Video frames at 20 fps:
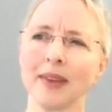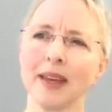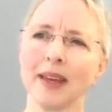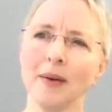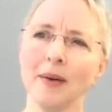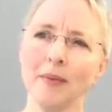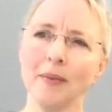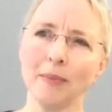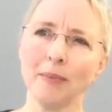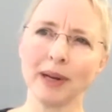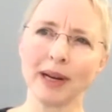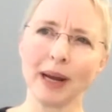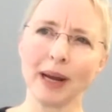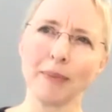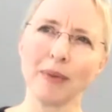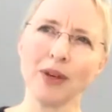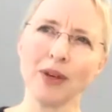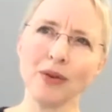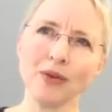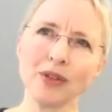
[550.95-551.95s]
But I'm
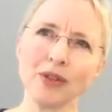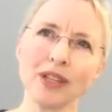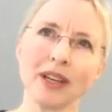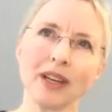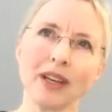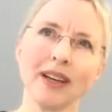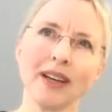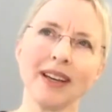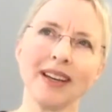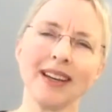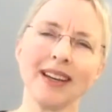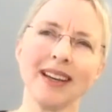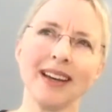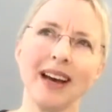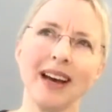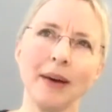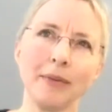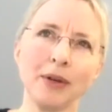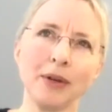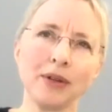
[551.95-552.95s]

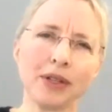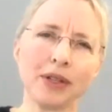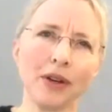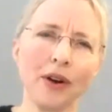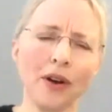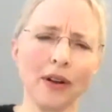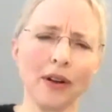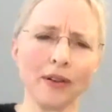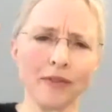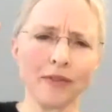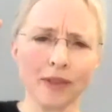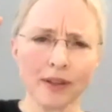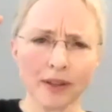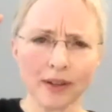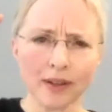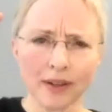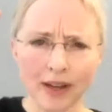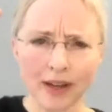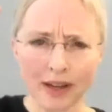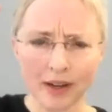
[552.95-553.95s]
using all of the
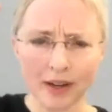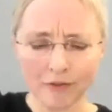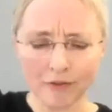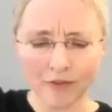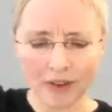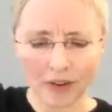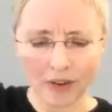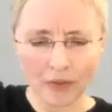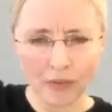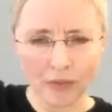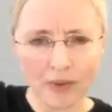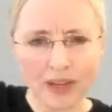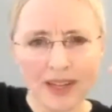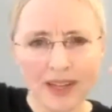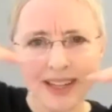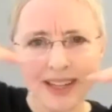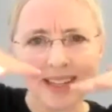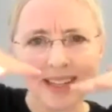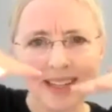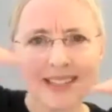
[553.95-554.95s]
kind of
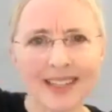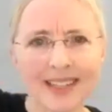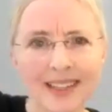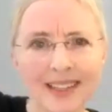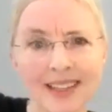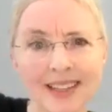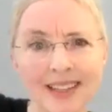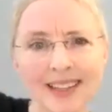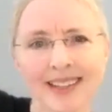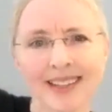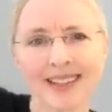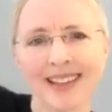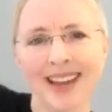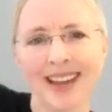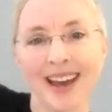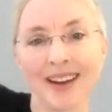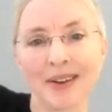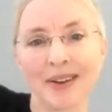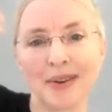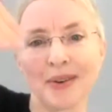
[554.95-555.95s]
arenas and the
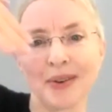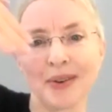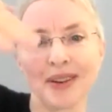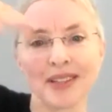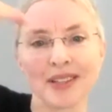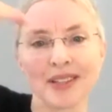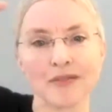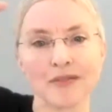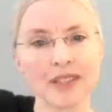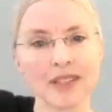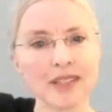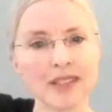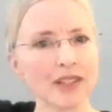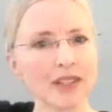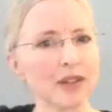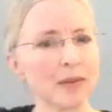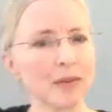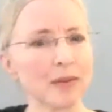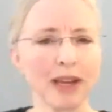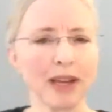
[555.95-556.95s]
categories of
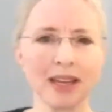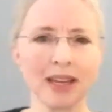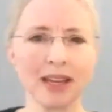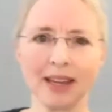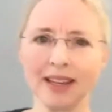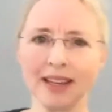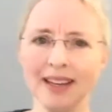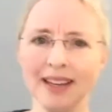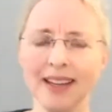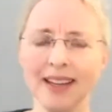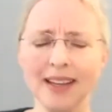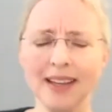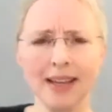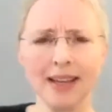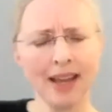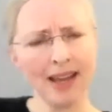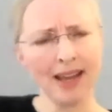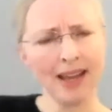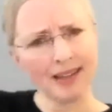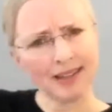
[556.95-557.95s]
decision making
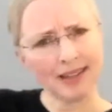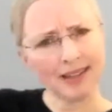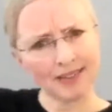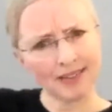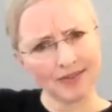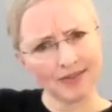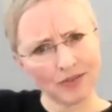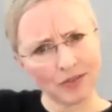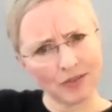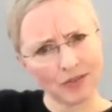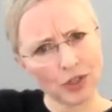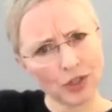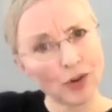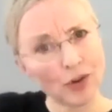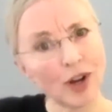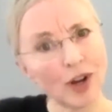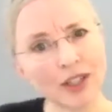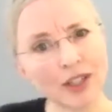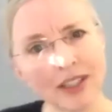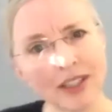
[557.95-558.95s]
and
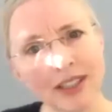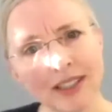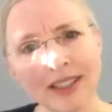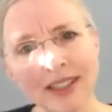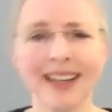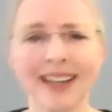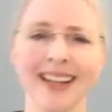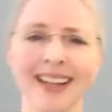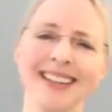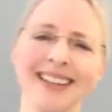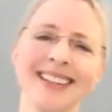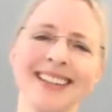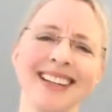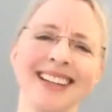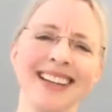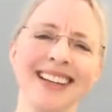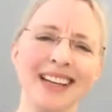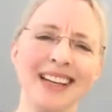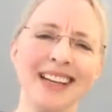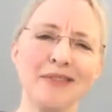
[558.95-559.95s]
struggle and
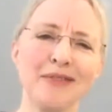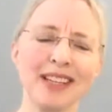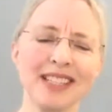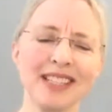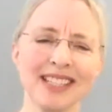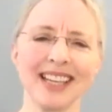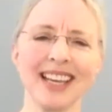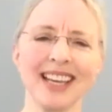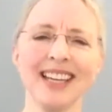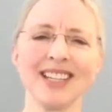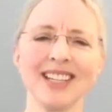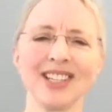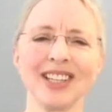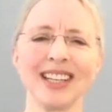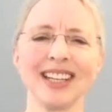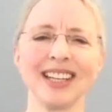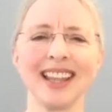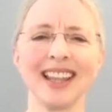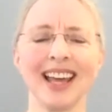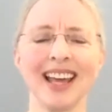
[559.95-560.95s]

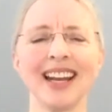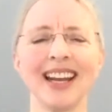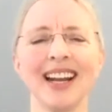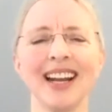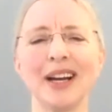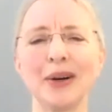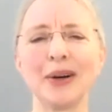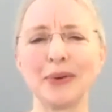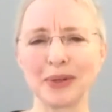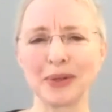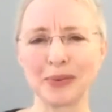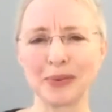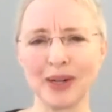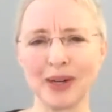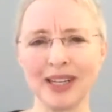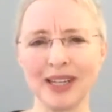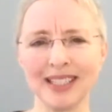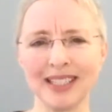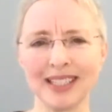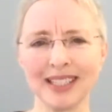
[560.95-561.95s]
investigation that I always
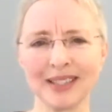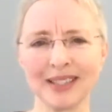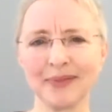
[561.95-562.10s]
was.